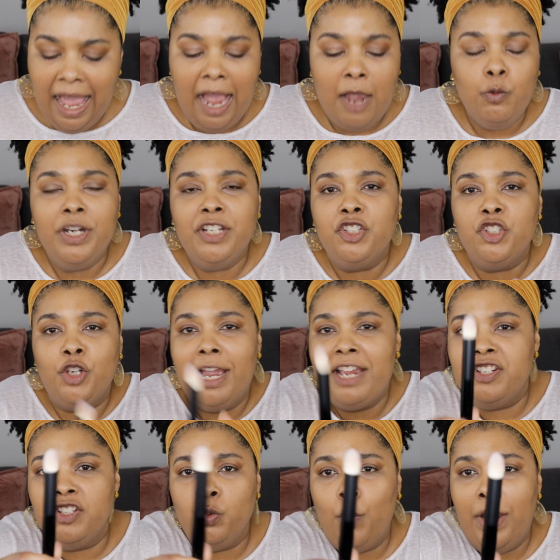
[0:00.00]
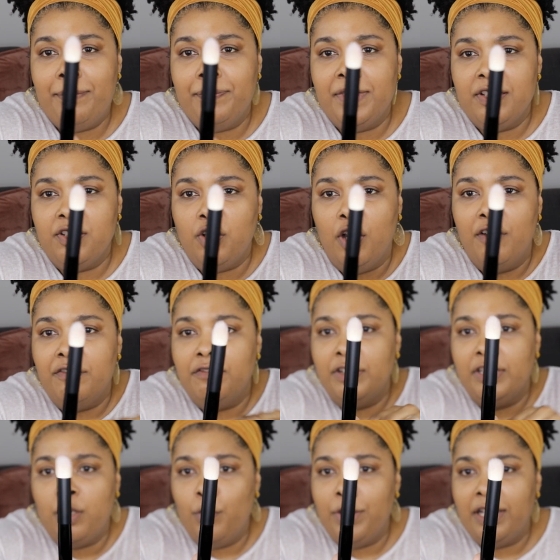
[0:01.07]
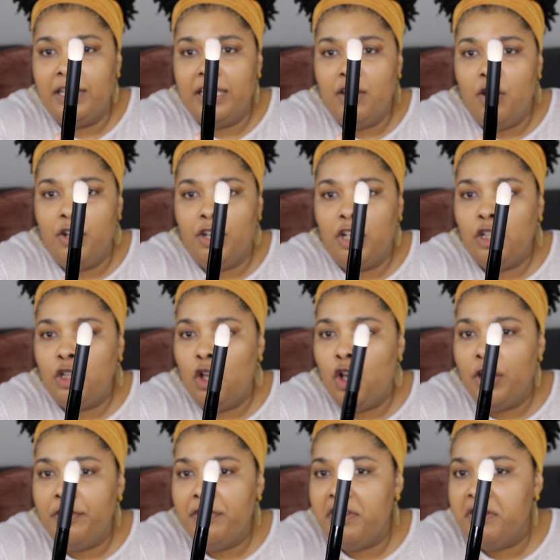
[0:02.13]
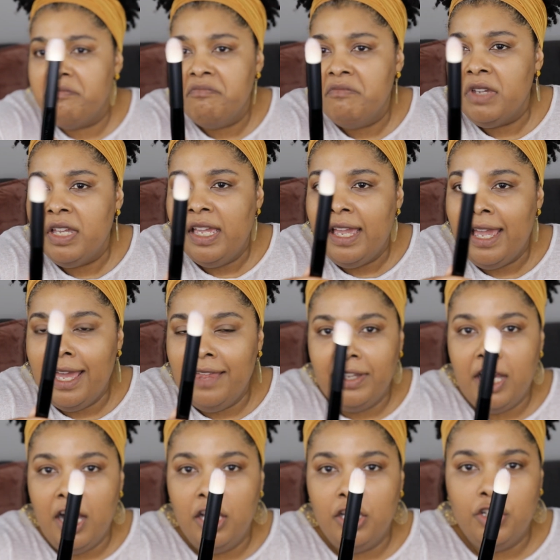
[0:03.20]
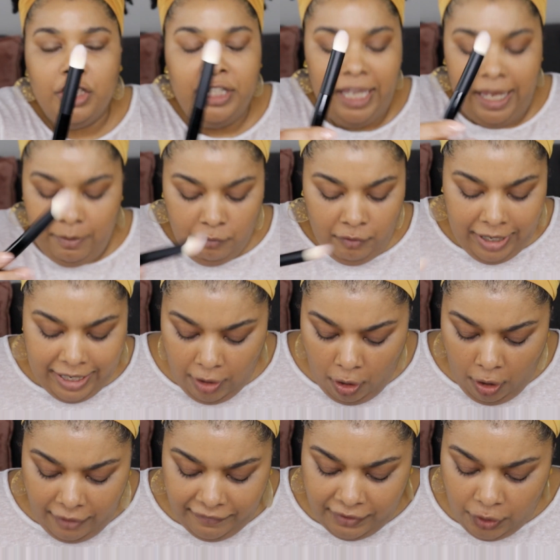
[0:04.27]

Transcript: I wanted to try, I just wiped this off really quickly on a cloth and the color came right off,